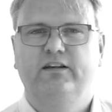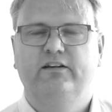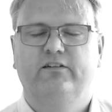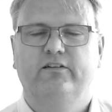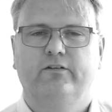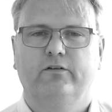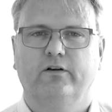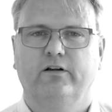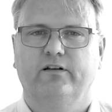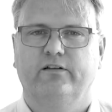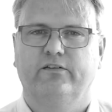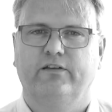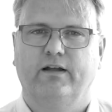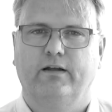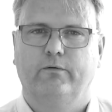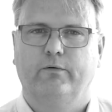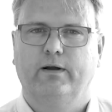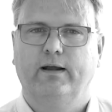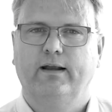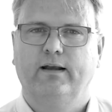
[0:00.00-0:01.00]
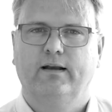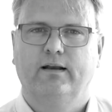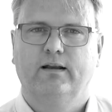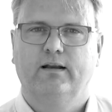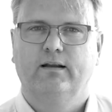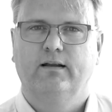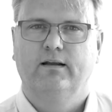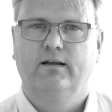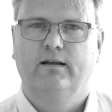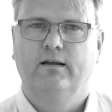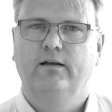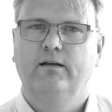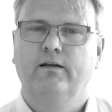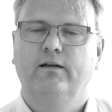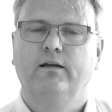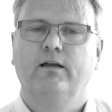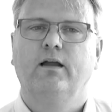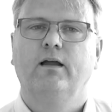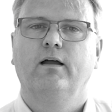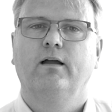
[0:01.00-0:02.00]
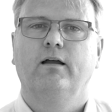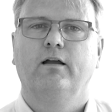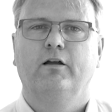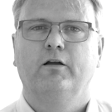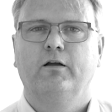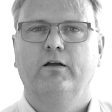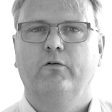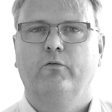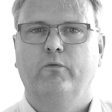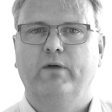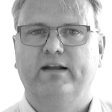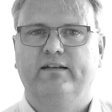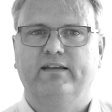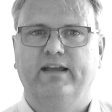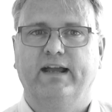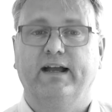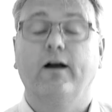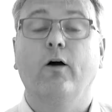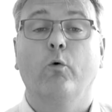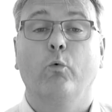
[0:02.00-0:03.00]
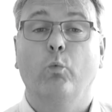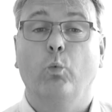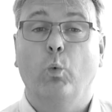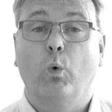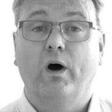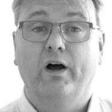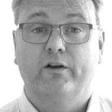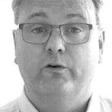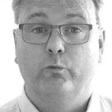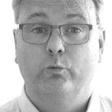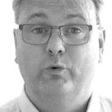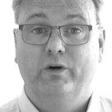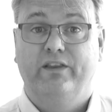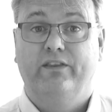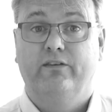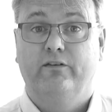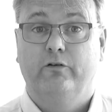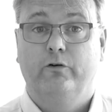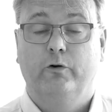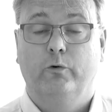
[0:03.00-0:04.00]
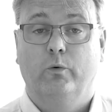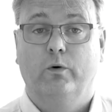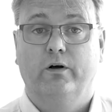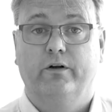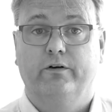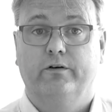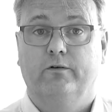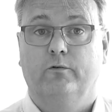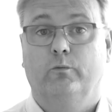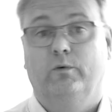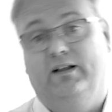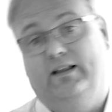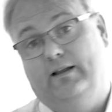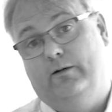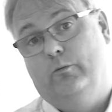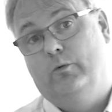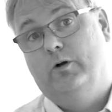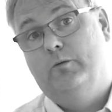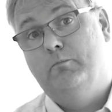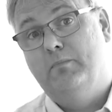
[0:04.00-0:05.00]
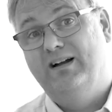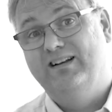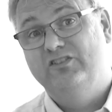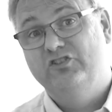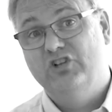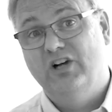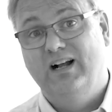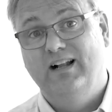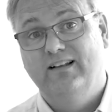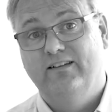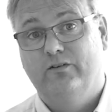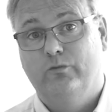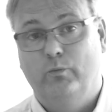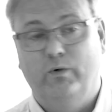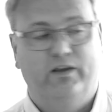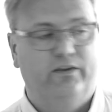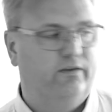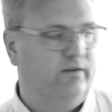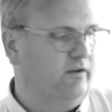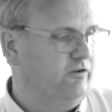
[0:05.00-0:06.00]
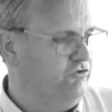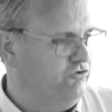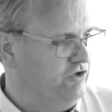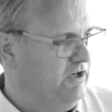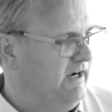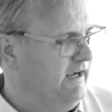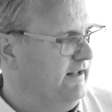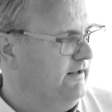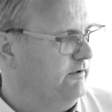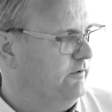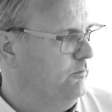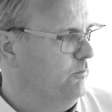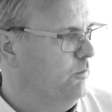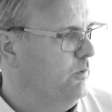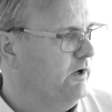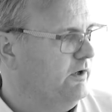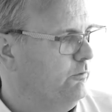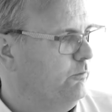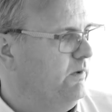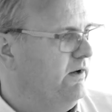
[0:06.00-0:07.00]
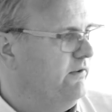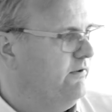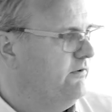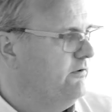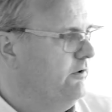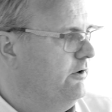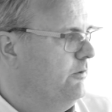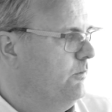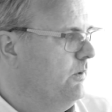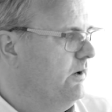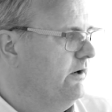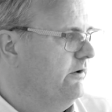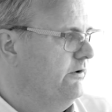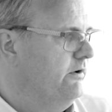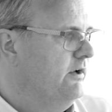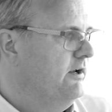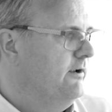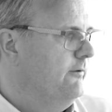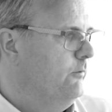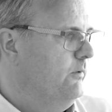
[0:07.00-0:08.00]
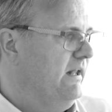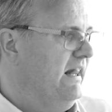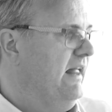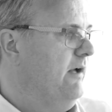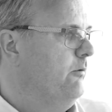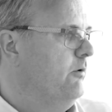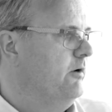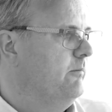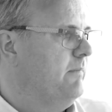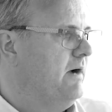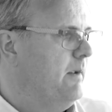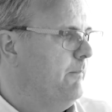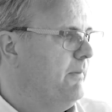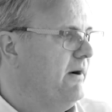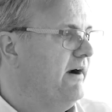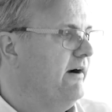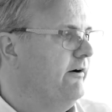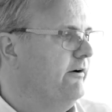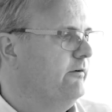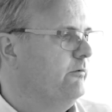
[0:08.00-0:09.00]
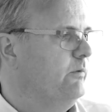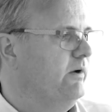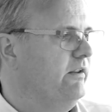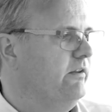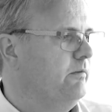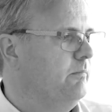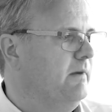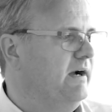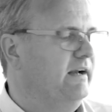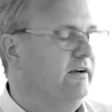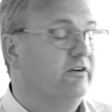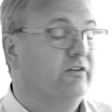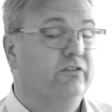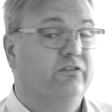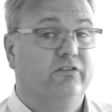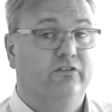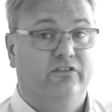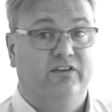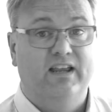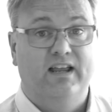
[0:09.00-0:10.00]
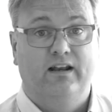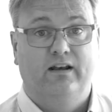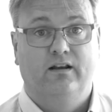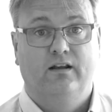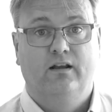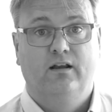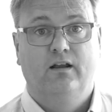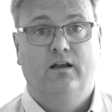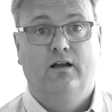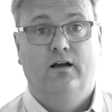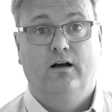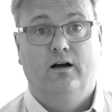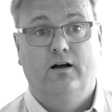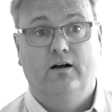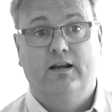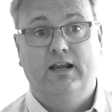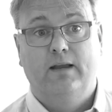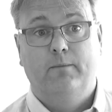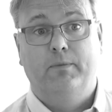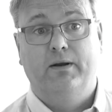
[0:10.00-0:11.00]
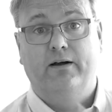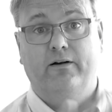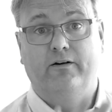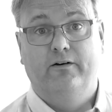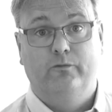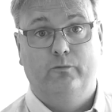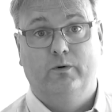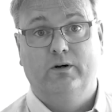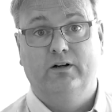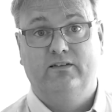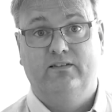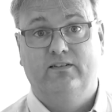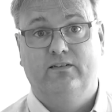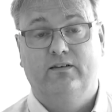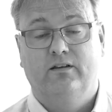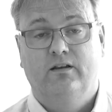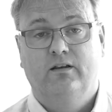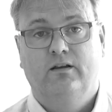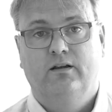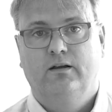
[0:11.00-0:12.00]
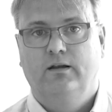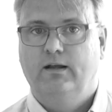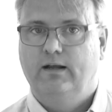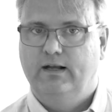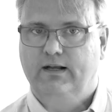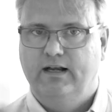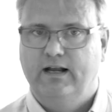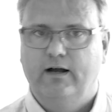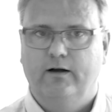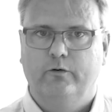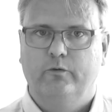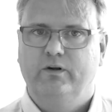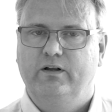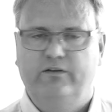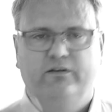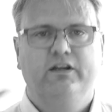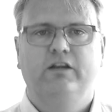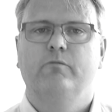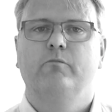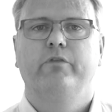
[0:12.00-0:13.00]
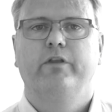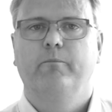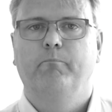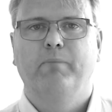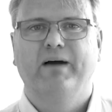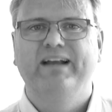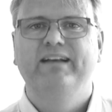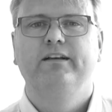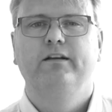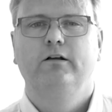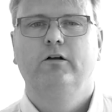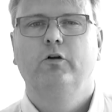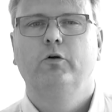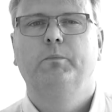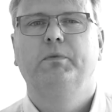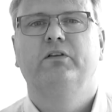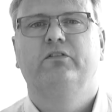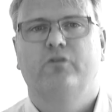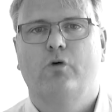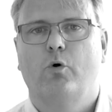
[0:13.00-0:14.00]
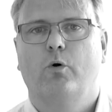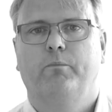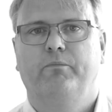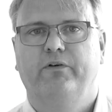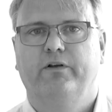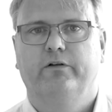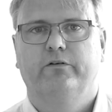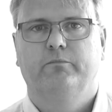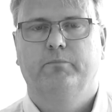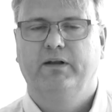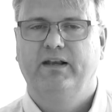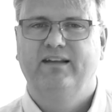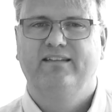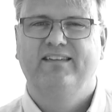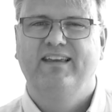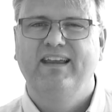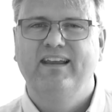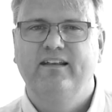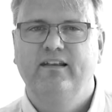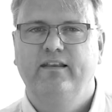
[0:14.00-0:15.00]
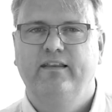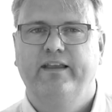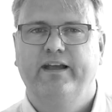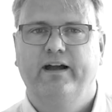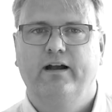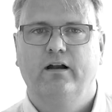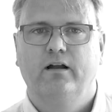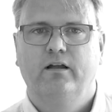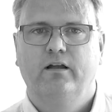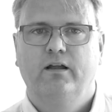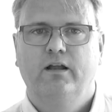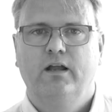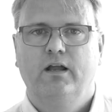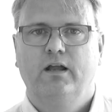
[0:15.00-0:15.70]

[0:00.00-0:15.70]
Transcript: easy to understand, right? Rectangle, what width do you want? Well, I want my child's width. Child, what width do you want? Well, I want my parent width minus 10. Okay, parent, what's... And now the binding loop is obvious, but it's hidden there